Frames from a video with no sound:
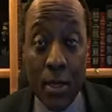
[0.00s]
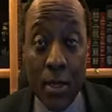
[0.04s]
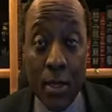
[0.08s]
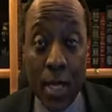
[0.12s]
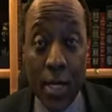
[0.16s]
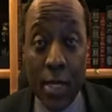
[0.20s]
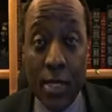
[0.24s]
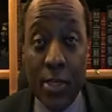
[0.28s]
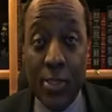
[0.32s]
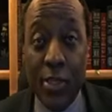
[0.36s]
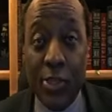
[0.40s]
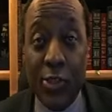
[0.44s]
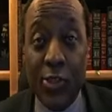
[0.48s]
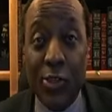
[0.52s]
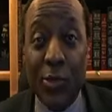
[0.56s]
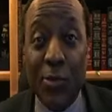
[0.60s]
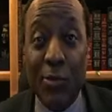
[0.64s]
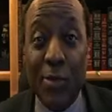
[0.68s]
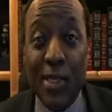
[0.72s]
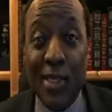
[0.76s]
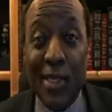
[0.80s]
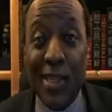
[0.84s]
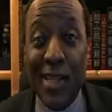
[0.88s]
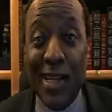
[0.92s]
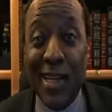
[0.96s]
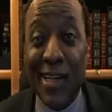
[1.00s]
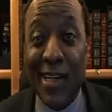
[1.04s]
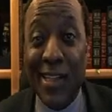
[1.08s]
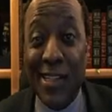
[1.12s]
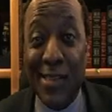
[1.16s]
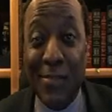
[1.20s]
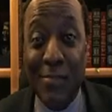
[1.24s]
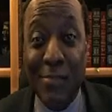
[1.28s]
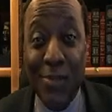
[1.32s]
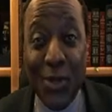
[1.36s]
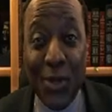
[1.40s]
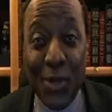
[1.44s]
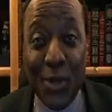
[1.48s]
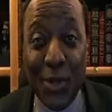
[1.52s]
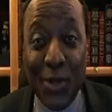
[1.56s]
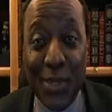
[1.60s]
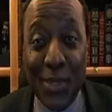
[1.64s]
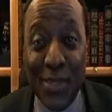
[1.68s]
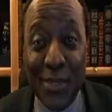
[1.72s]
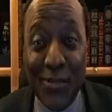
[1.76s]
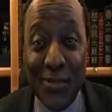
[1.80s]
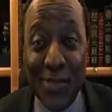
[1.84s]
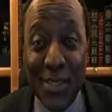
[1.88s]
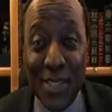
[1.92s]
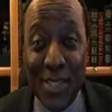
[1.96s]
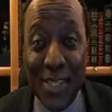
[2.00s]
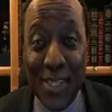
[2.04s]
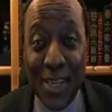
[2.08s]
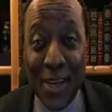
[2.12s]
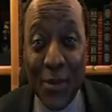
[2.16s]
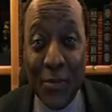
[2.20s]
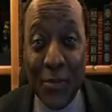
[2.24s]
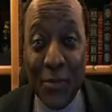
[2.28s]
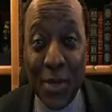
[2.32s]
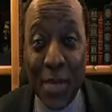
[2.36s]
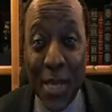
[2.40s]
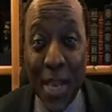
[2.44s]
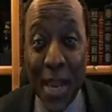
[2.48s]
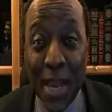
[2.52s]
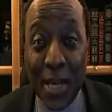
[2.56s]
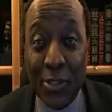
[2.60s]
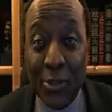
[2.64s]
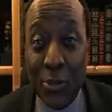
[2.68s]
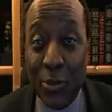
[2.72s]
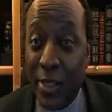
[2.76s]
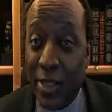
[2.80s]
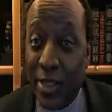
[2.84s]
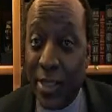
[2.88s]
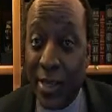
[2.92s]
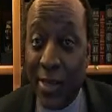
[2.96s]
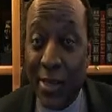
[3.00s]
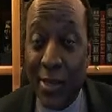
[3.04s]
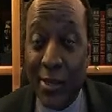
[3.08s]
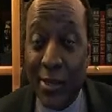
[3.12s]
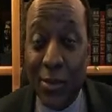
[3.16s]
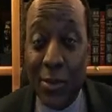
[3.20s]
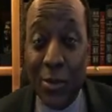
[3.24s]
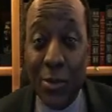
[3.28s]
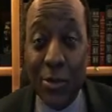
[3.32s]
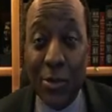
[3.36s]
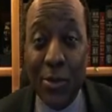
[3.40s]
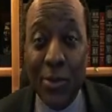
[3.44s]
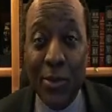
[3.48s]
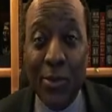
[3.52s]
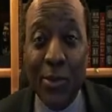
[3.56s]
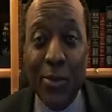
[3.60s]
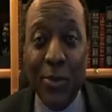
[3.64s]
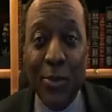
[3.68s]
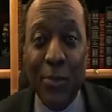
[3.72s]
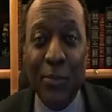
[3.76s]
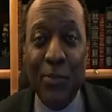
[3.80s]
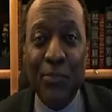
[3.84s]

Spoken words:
That is, assuming that any supporters of the GOP actually think it through.